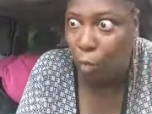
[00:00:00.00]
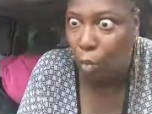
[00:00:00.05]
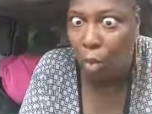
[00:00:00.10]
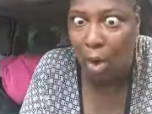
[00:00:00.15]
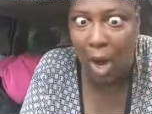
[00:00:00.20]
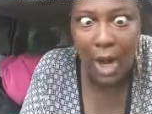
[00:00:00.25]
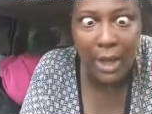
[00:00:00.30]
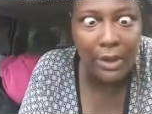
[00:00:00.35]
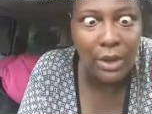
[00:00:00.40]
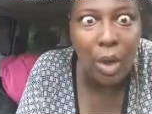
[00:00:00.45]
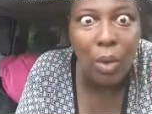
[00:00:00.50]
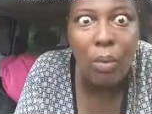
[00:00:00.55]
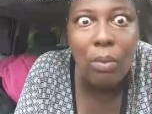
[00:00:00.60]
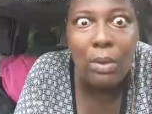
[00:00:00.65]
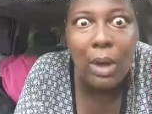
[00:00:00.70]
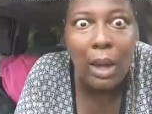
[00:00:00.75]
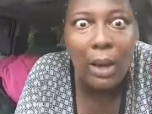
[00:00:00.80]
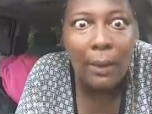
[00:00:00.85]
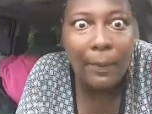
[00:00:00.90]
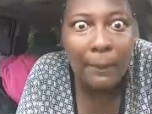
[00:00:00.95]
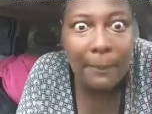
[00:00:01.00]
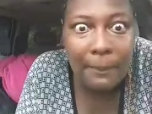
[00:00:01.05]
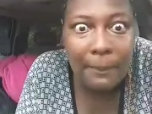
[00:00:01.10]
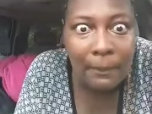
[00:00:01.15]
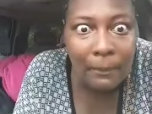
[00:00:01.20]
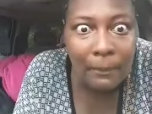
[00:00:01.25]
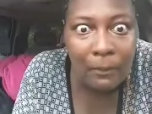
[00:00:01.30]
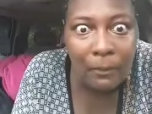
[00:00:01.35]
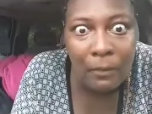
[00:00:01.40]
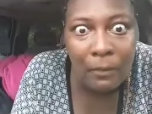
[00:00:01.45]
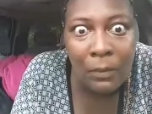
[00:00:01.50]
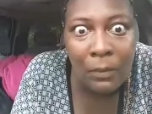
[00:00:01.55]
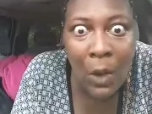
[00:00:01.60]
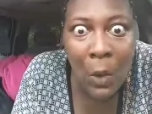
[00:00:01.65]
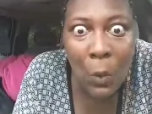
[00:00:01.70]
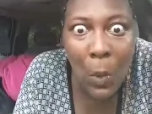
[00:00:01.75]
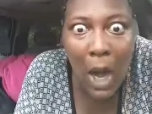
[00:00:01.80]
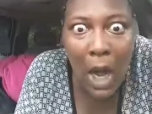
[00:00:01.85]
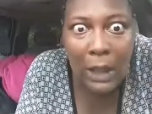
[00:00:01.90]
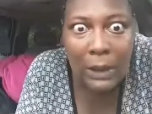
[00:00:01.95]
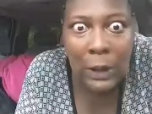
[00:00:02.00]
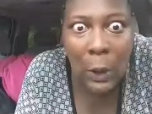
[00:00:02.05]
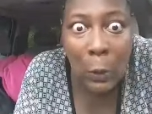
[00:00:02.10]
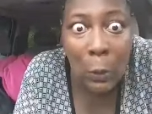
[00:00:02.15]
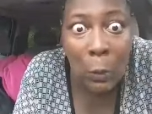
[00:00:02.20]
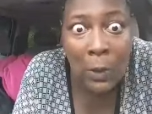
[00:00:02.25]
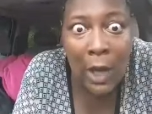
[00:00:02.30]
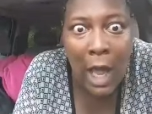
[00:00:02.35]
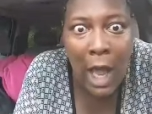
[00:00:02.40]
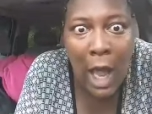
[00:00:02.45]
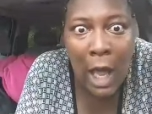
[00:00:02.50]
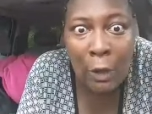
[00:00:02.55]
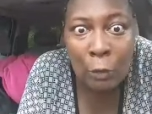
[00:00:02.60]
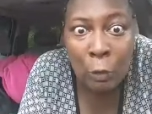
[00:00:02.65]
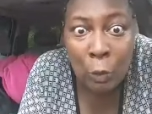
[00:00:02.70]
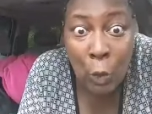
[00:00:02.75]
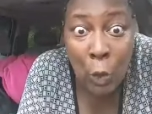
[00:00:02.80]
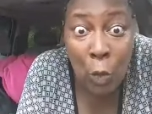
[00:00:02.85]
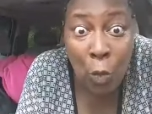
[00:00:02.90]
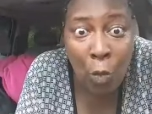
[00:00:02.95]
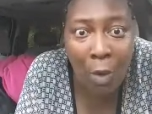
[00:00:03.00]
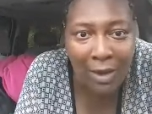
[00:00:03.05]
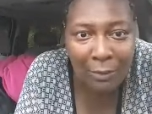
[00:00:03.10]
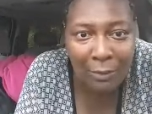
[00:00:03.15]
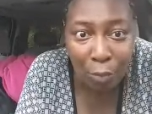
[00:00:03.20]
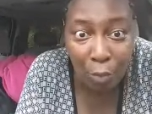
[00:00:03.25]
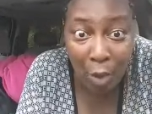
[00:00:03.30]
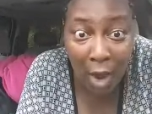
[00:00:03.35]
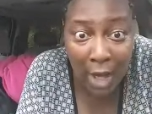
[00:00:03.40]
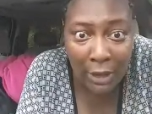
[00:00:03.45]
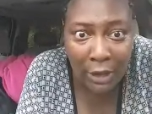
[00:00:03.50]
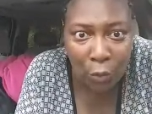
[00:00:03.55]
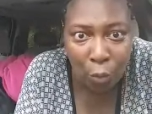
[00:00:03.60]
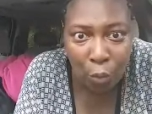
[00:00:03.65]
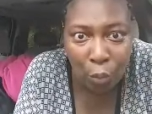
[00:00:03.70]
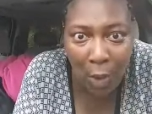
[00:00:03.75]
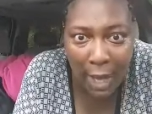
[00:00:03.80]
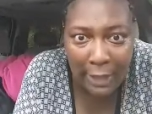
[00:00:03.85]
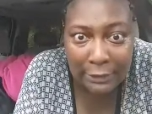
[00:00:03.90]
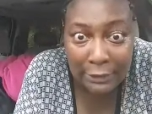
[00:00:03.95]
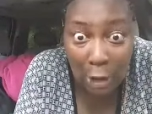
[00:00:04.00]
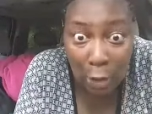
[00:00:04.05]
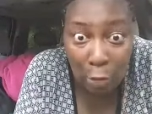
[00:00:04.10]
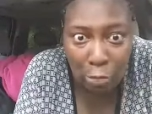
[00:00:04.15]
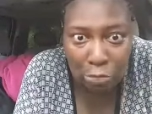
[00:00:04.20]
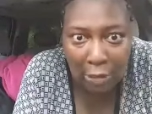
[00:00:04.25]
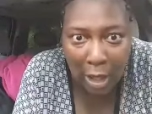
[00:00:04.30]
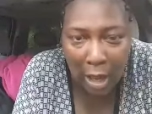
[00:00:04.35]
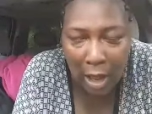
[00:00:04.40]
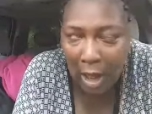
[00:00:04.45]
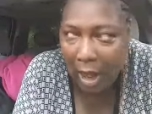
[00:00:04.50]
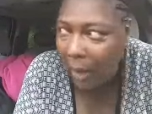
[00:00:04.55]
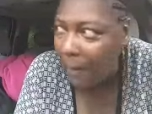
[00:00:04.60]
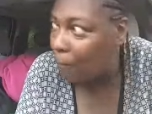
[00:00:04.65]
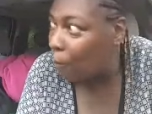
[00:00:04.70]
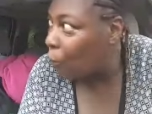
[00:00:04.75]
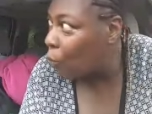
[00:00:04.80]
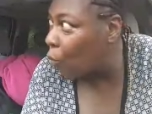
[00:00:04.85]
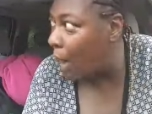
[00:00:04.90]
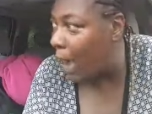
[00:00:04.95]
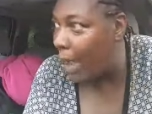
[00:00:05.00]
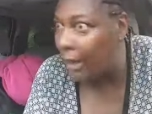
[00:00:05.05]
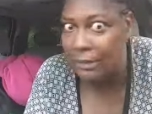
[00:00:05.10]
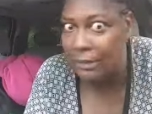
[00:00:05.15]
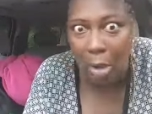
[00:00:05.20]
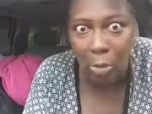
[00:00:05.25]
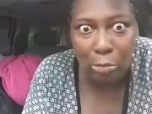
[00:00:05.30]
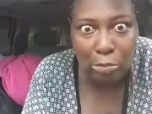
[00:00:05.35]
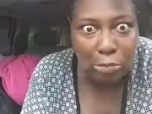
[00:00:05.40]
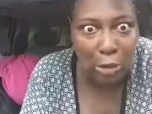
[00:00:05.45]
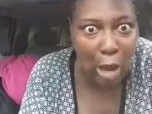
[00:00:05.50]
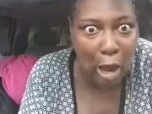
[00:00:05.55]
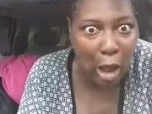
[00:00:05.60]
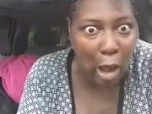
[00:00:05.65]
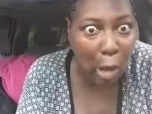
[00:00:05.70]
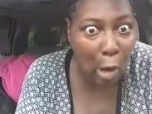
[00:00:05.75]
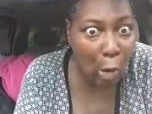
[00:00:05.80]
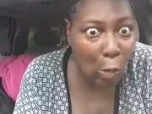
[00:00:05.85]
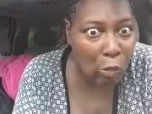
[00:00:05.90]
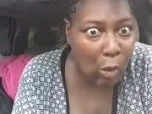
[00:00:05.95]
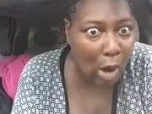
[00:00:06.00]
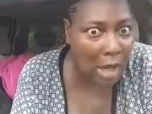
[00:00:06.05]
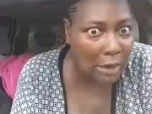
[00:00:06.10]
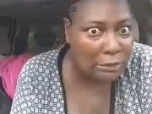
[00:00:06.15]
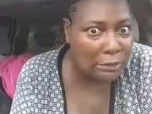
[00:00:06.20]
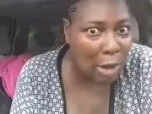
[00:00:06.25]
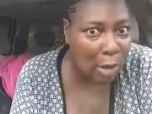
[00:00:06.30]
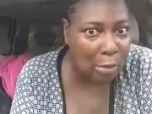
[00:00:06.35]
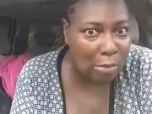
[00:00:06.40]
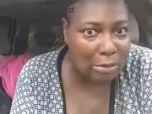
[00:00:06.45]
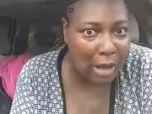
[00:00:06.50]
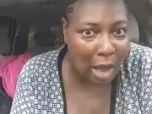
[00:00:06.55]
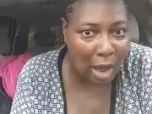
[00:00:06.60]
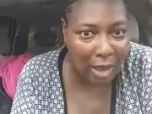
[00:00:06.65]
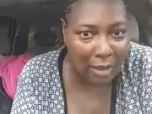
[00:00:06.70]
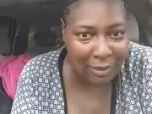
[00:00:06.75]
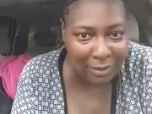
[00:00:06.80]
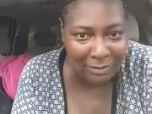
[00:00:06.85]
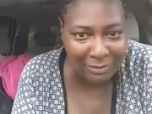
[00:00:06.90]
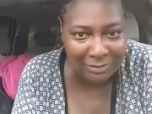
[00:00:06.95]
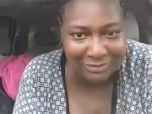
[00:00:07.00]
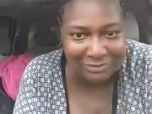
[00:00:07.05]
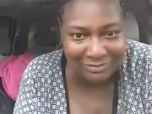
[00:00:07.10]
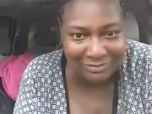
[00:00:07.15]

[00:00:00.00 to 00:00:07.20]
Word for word: Why don't I? Why don't I? Why why why don't I? Why don't I? Why don't I?